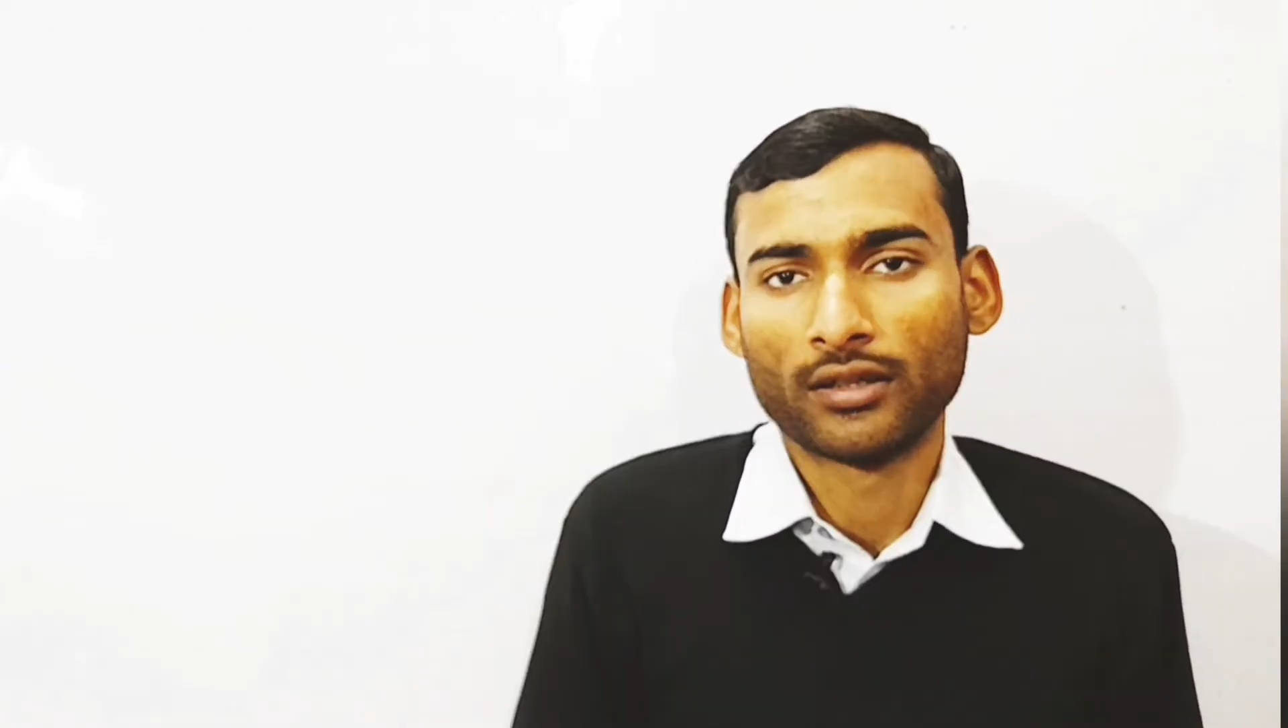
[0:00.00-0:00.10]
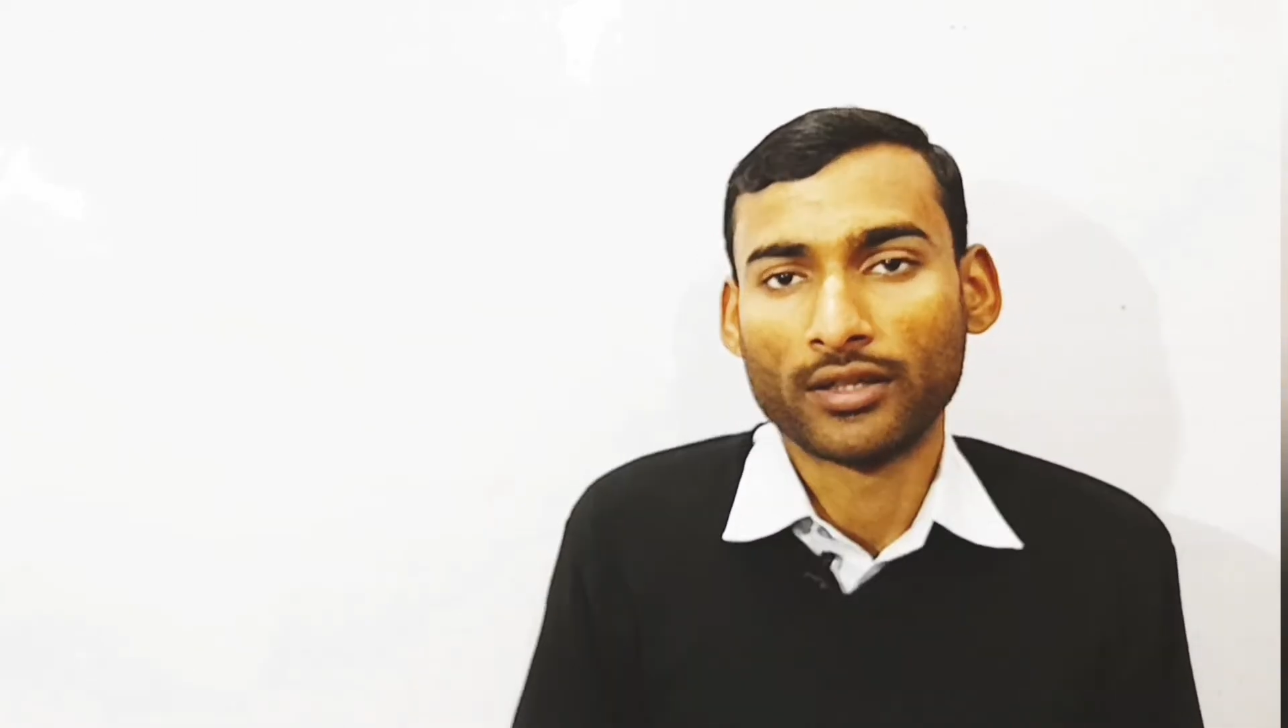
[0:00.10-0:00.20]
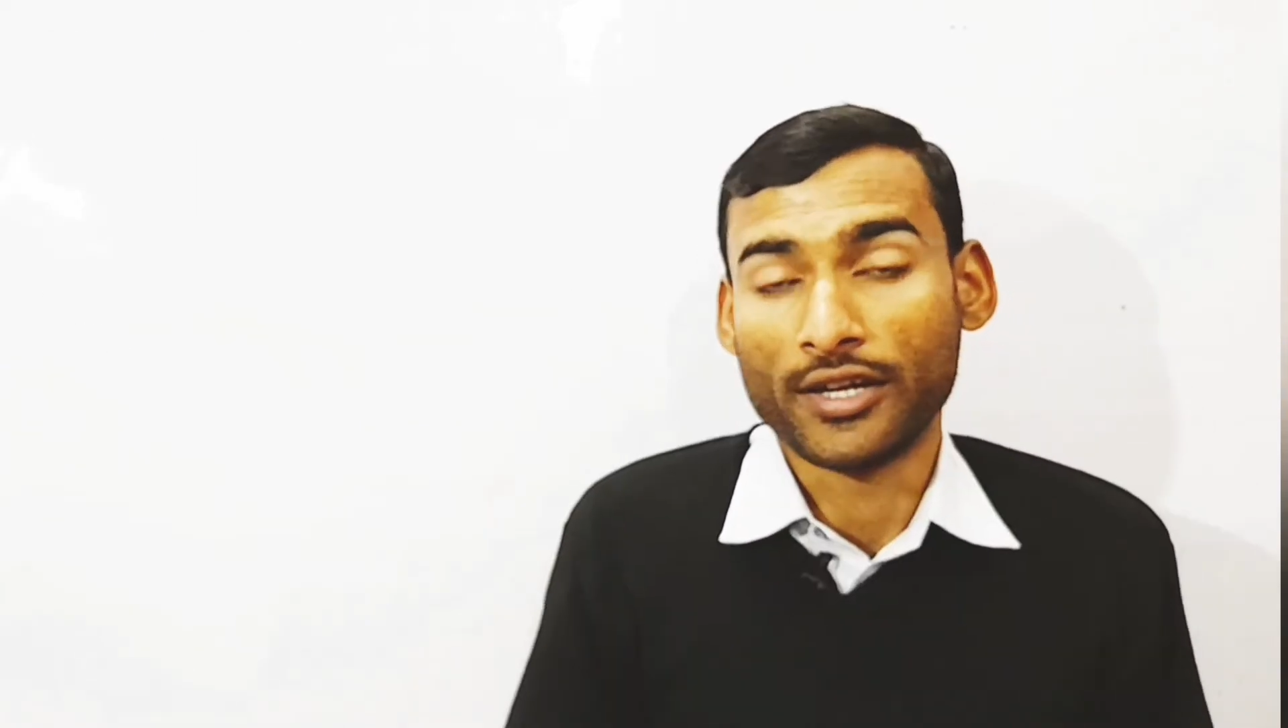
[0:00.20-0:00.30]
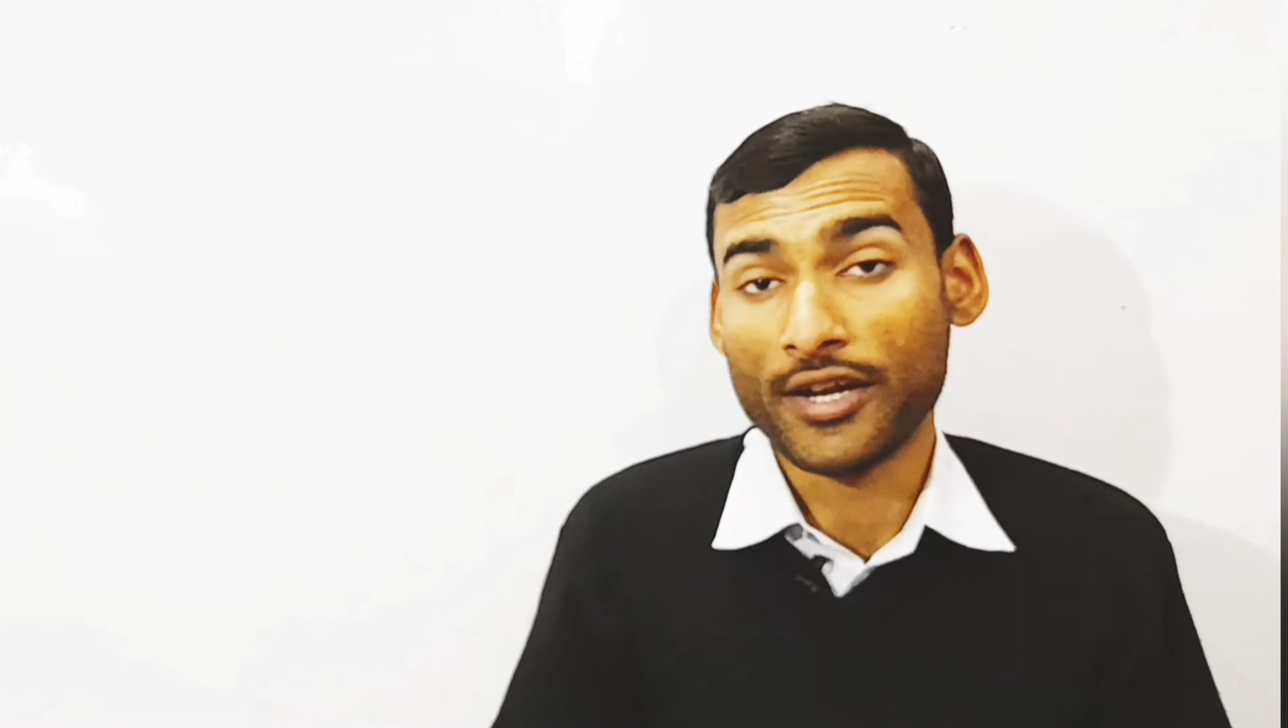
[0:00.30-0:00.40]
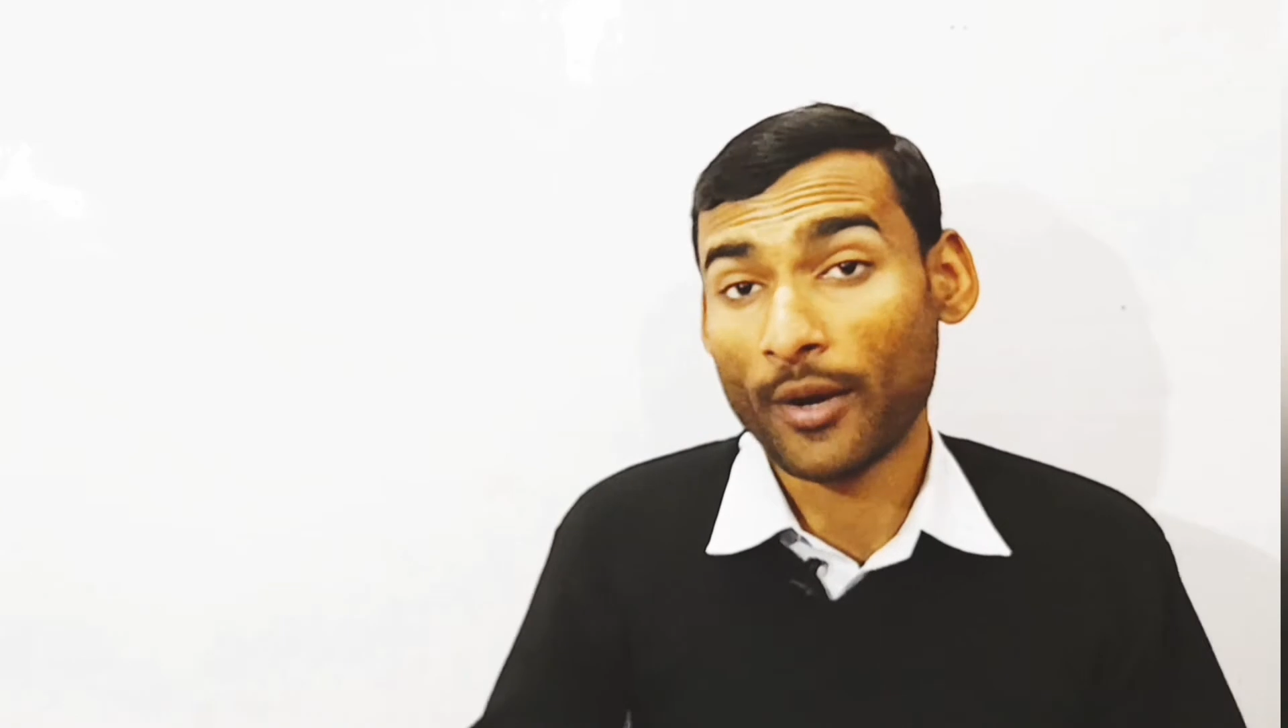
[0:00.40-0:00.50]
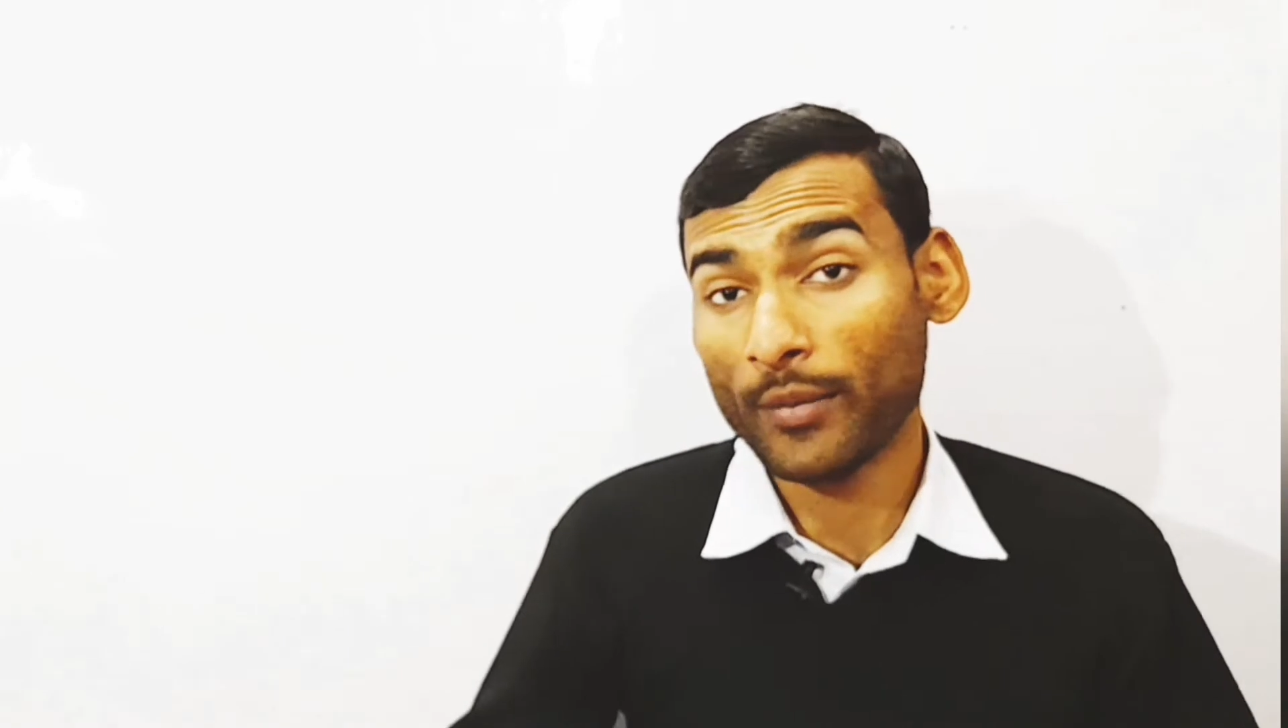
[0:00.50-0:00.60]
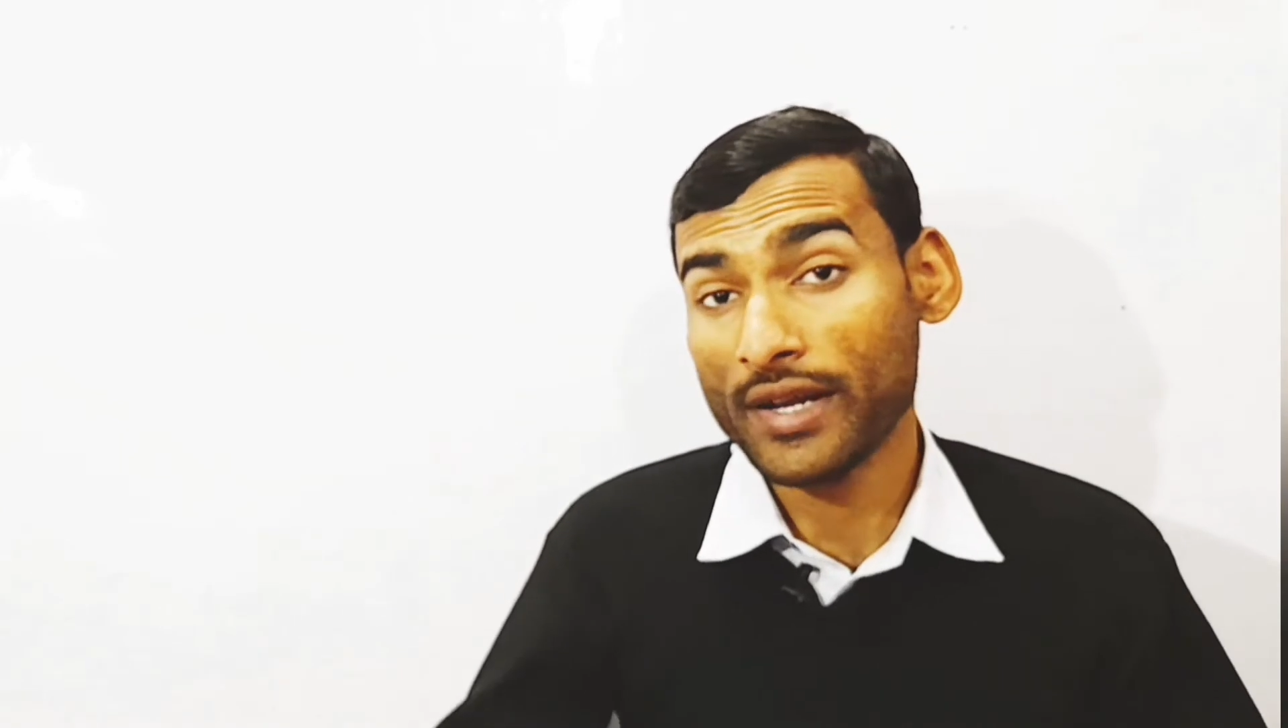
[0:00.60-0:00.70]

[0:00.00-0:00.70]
Number